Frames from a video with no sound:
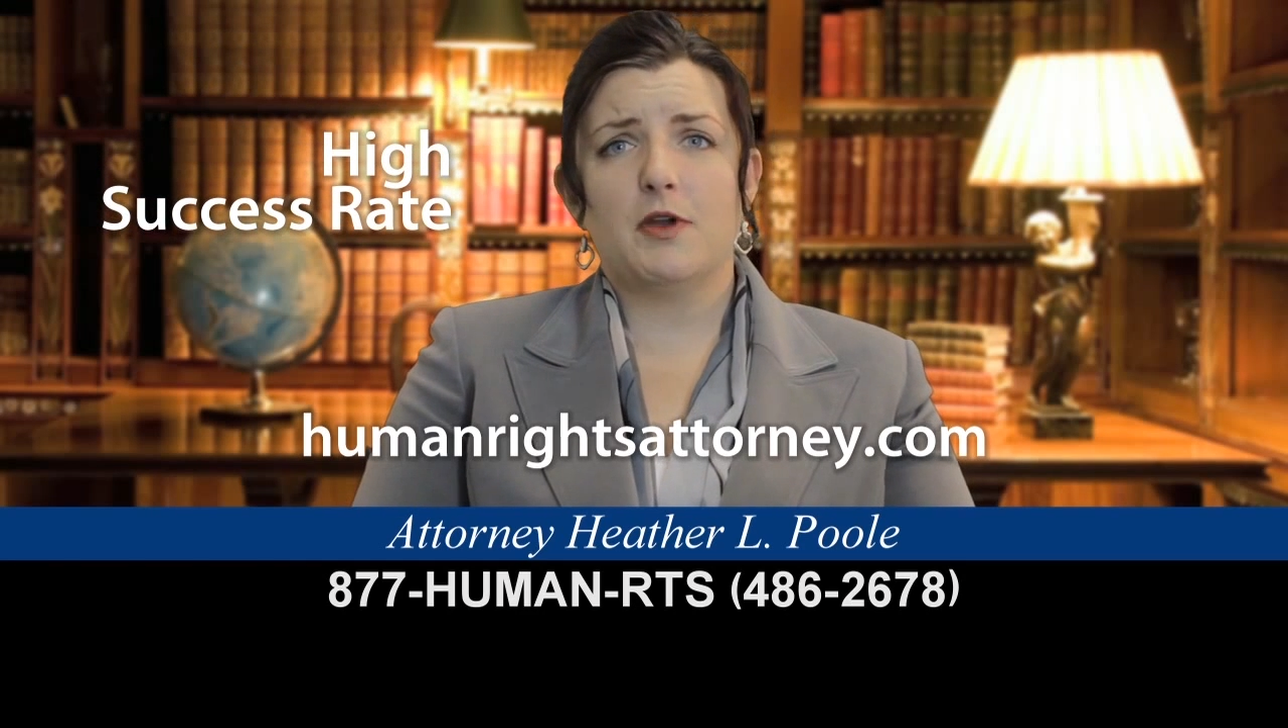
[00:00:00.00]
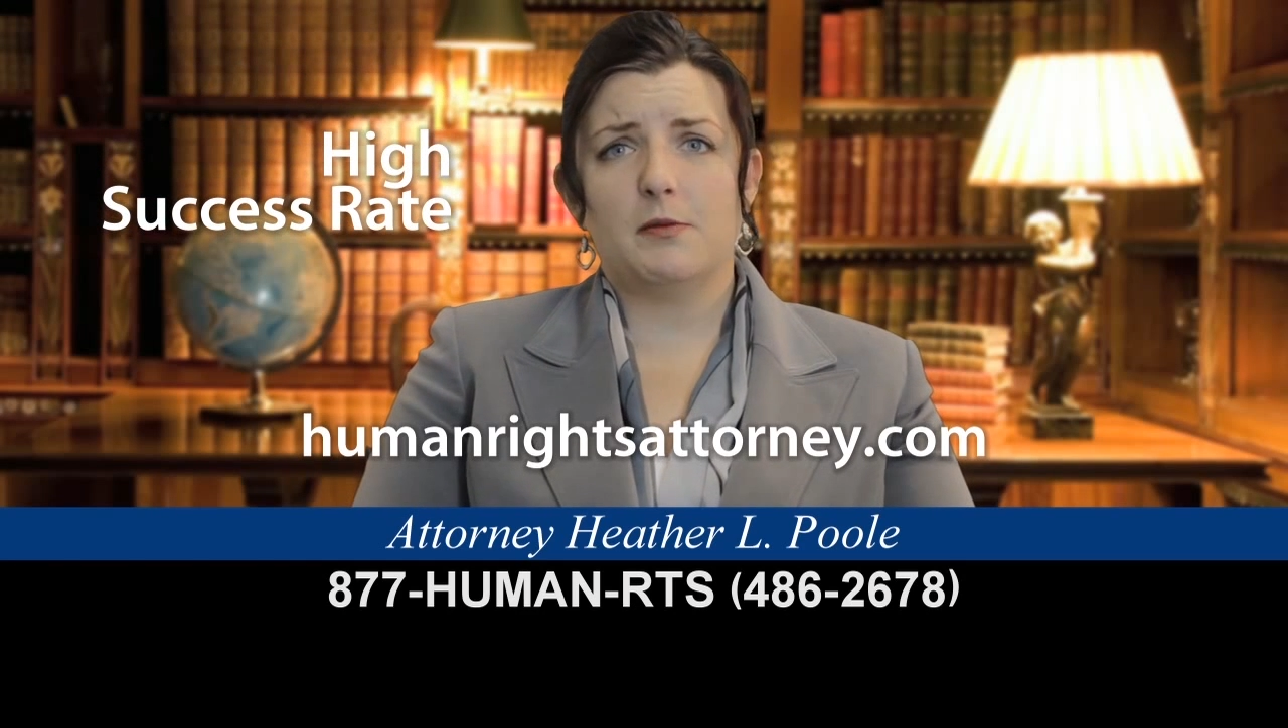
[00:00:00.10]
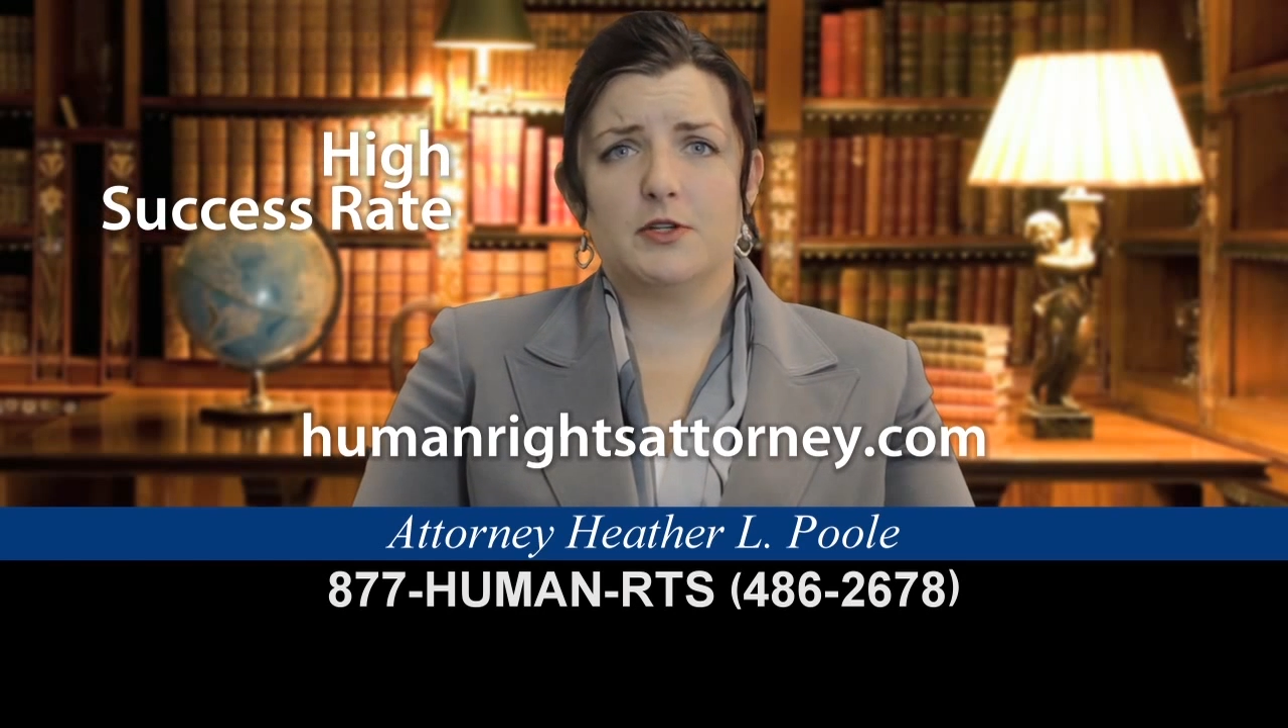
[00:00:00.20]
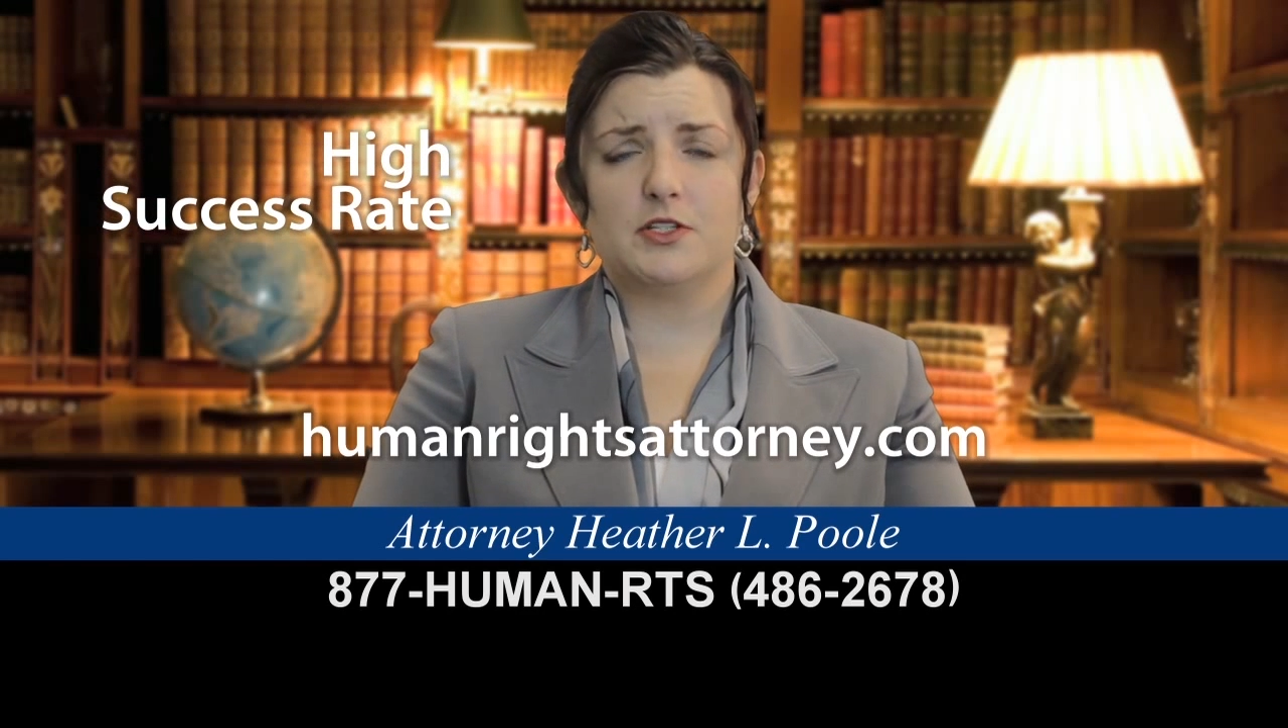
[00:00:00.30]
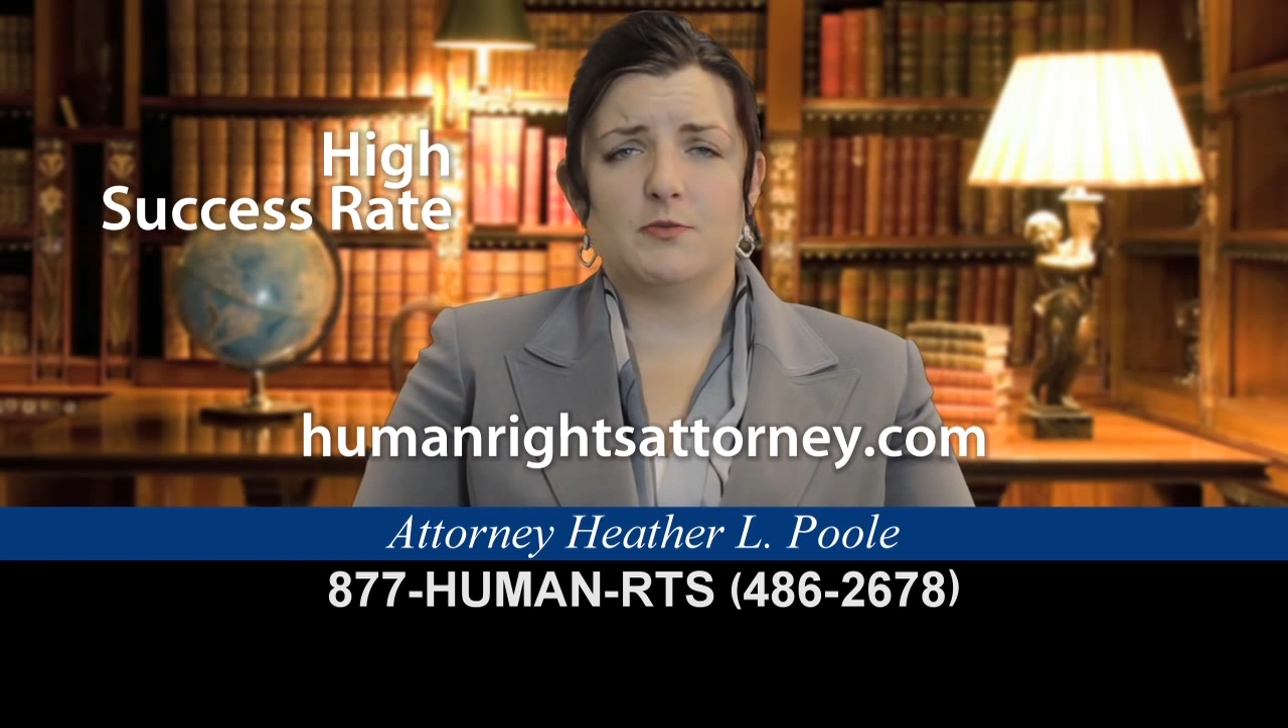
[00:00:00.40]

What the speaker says: published